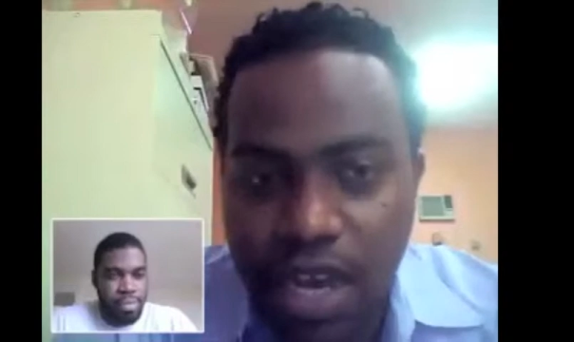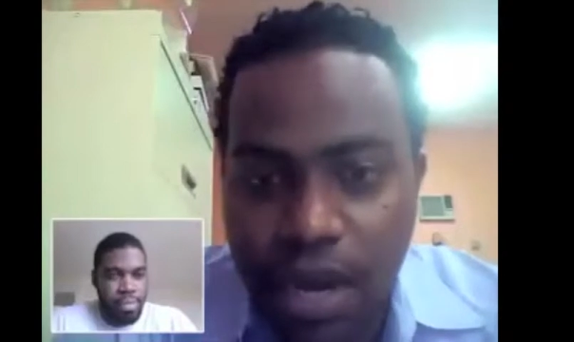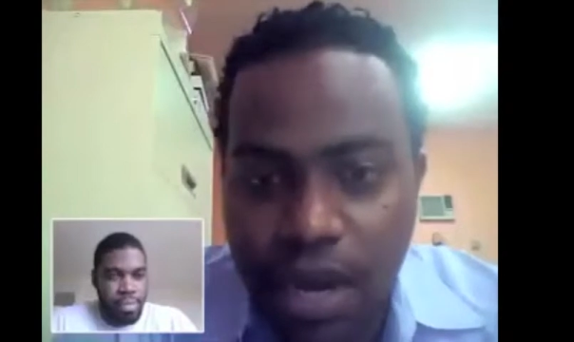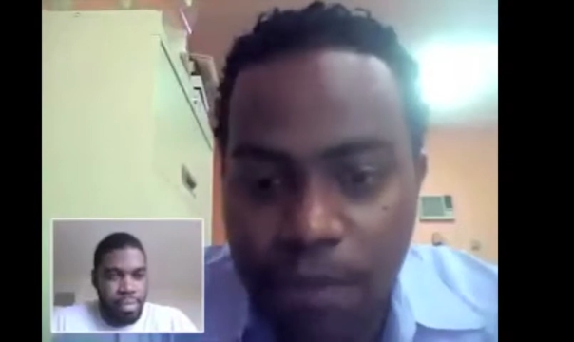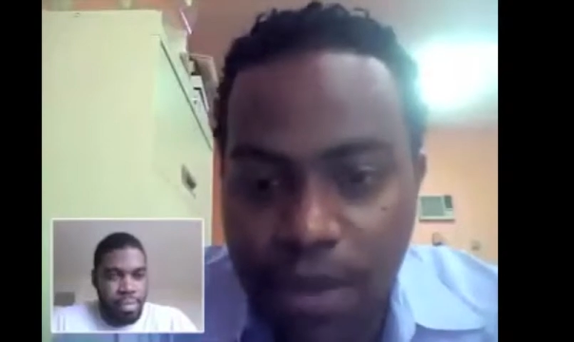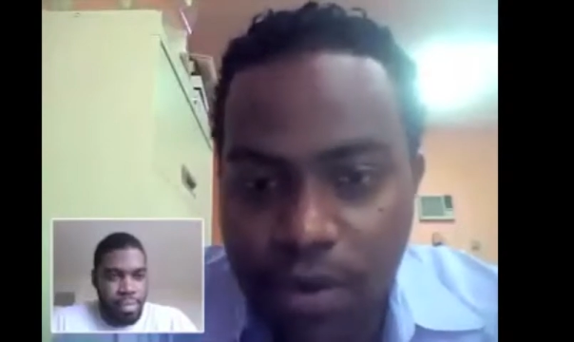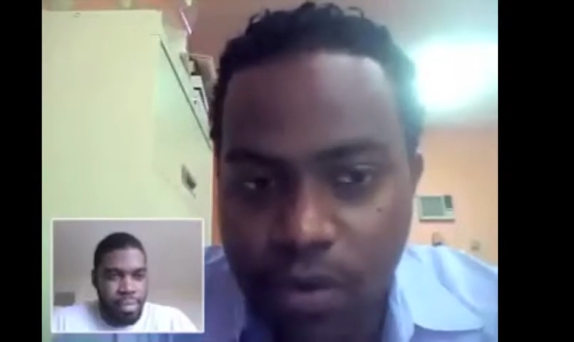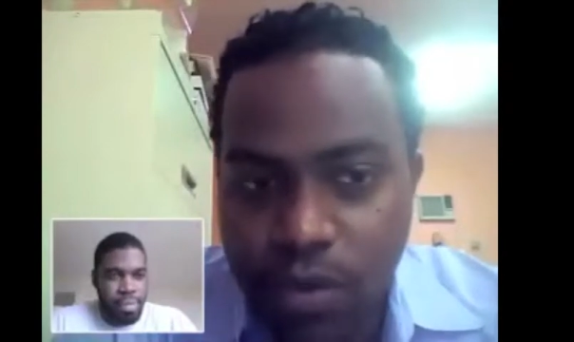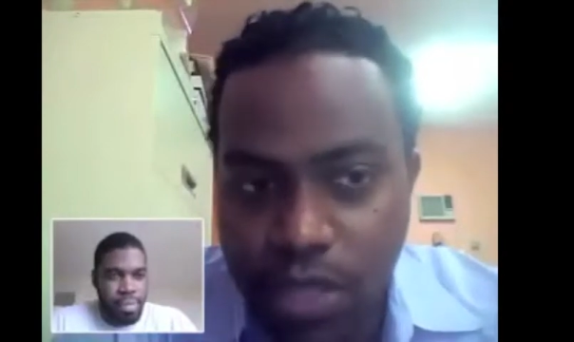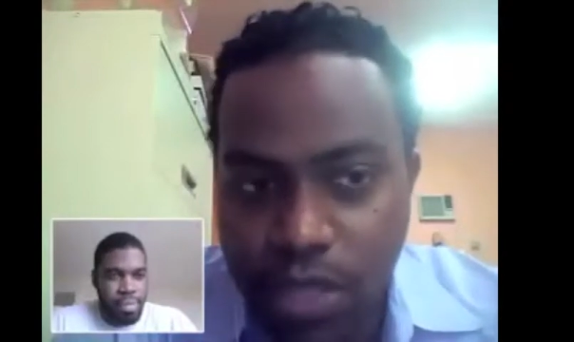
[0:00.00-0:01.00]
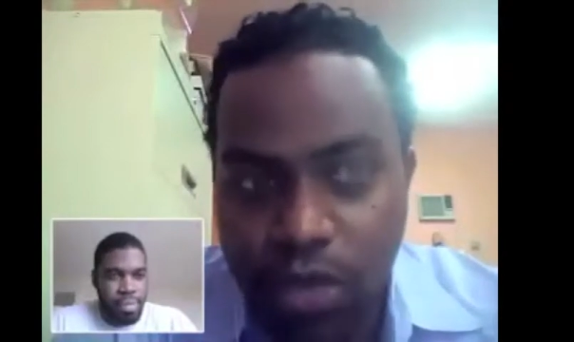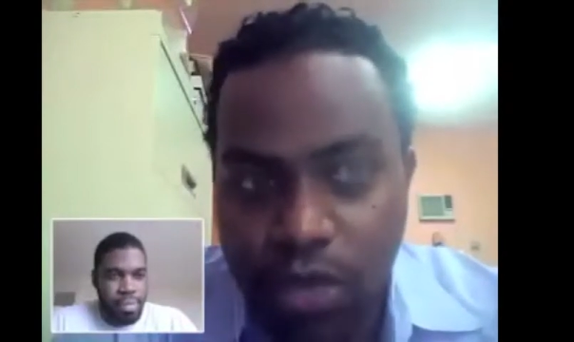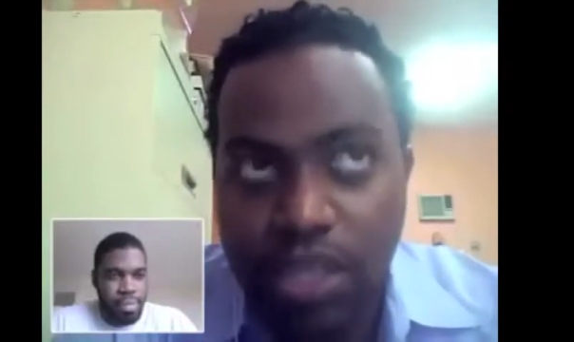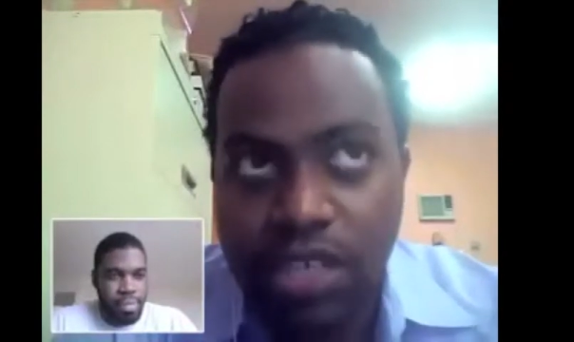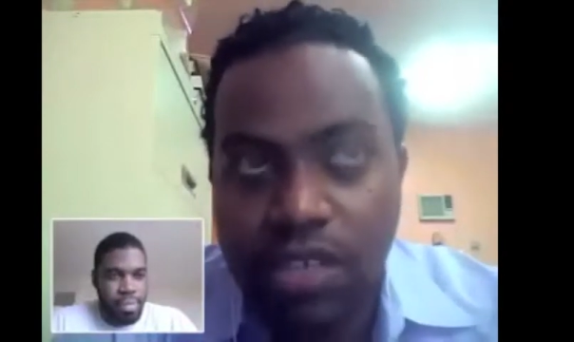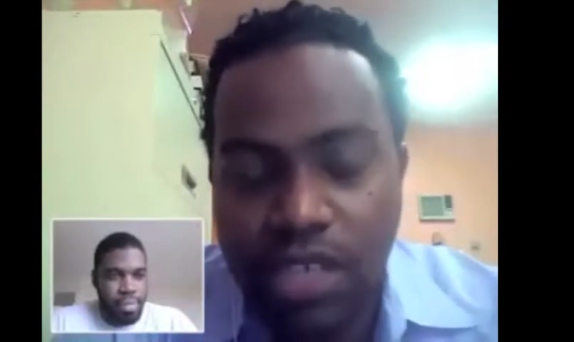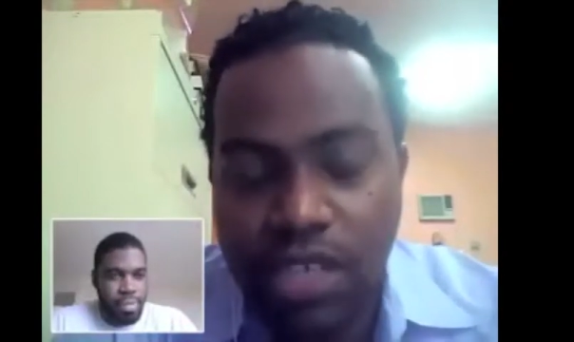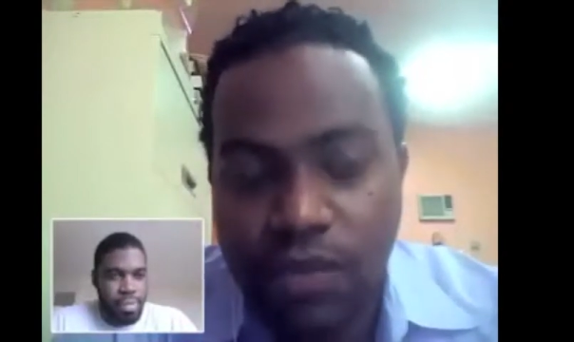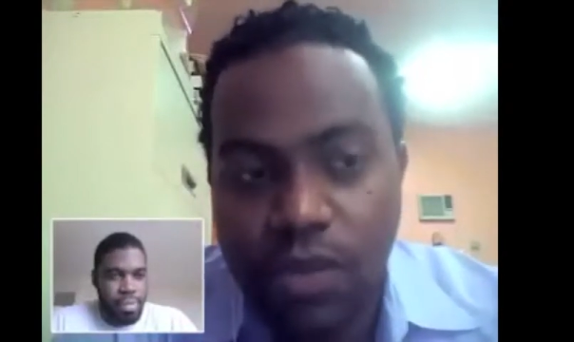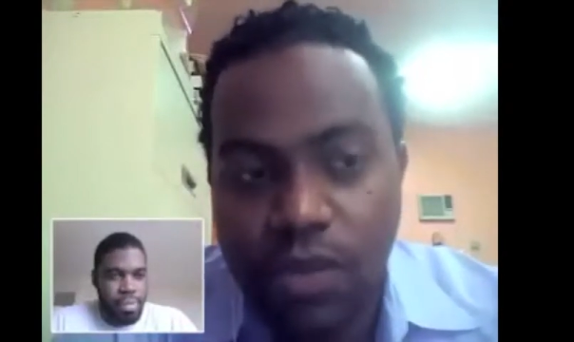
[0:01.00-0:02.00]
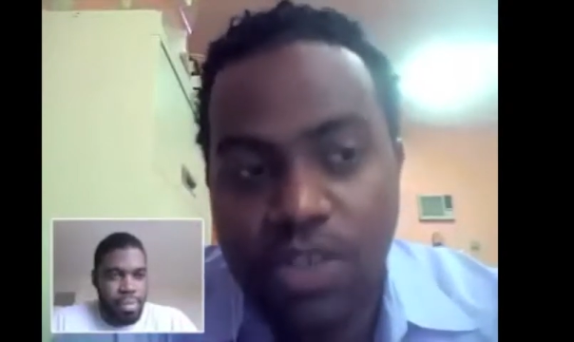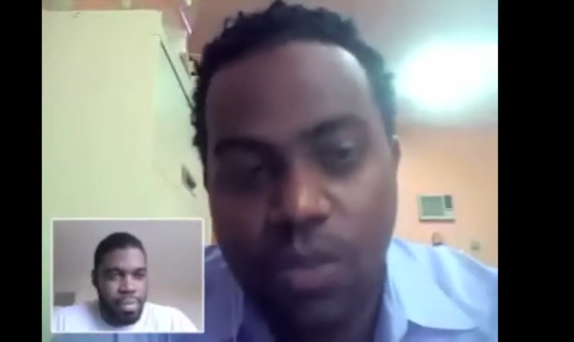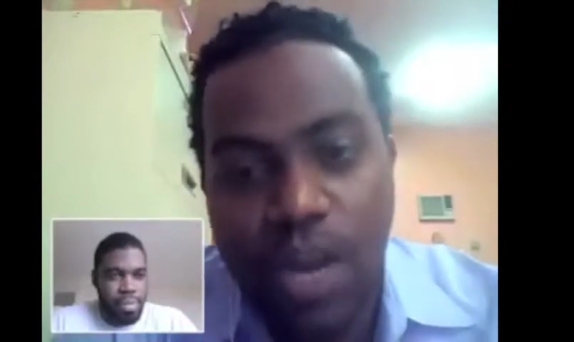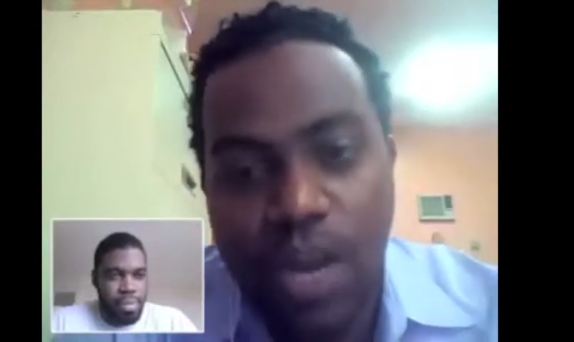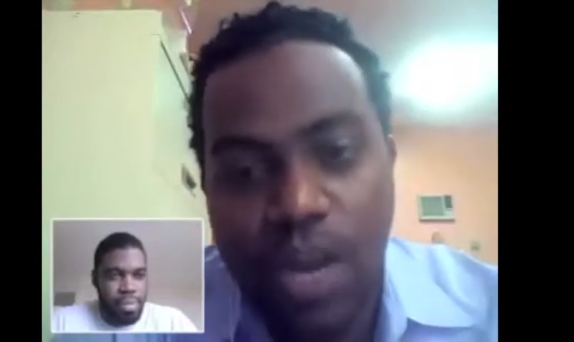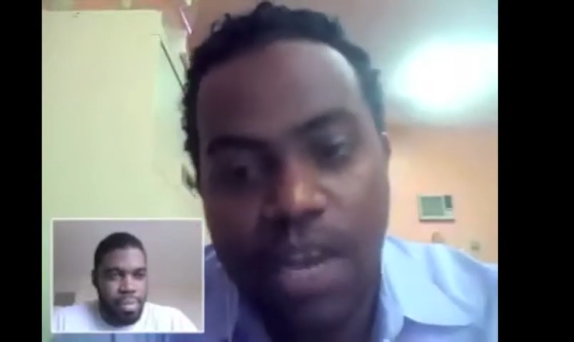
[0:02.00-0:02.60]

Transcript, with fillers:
Speaker 1: um, and really quickly, just to give you a reason why